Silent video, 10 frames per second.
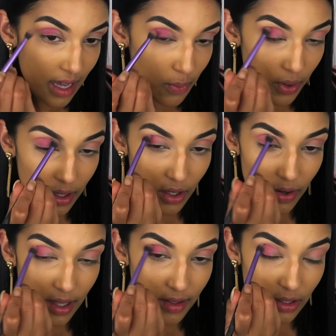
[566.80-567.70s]
And we're going to
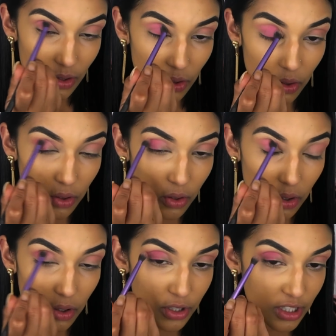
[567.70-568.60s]
create this
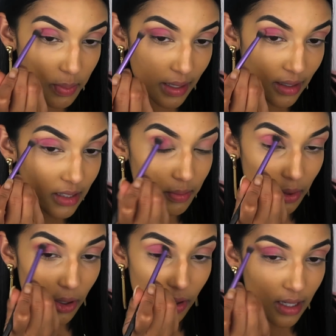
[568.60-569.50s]
gorgeous pink
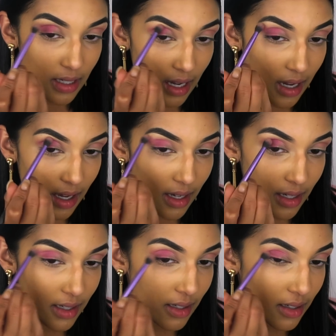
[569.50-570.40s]
smoky
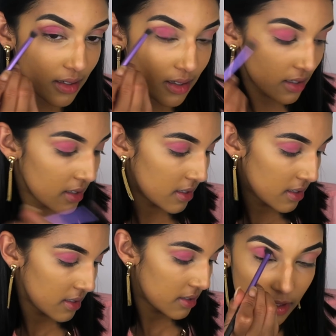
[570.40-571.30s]
eye.
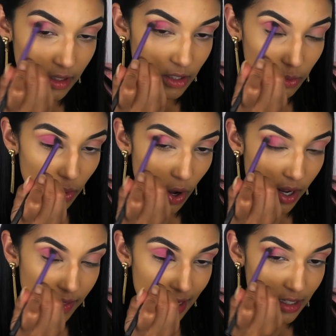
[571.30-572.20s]
Really just
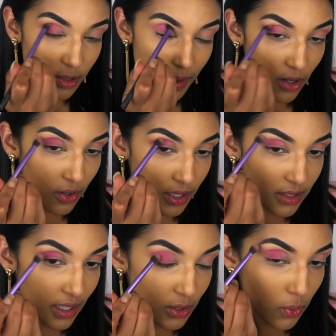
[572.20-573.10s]
working that into my
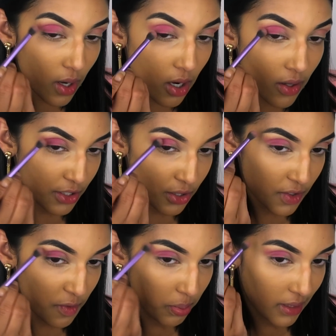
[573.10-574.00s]
crease as well. And to
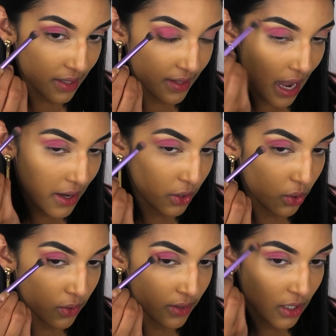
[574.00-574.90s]
sort of blend the outer
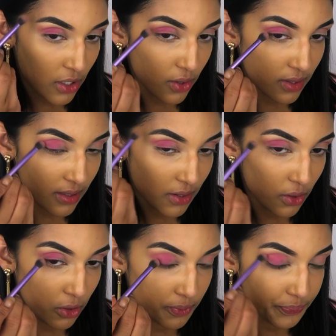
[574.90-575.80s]
corners, I use these
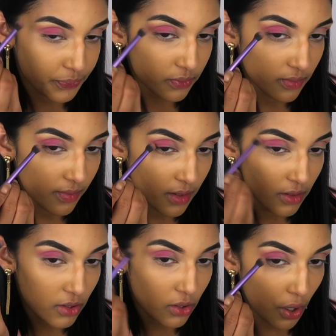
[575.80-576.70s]
little
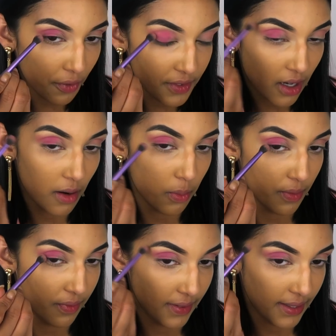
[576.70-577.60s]
soft
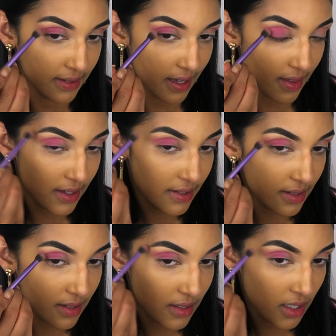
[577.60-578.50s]
upward flicks like
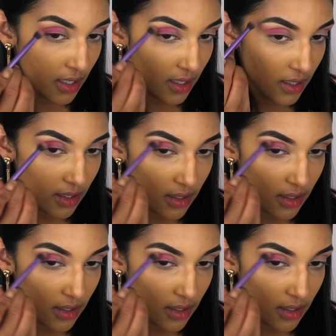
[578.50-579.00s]
this. It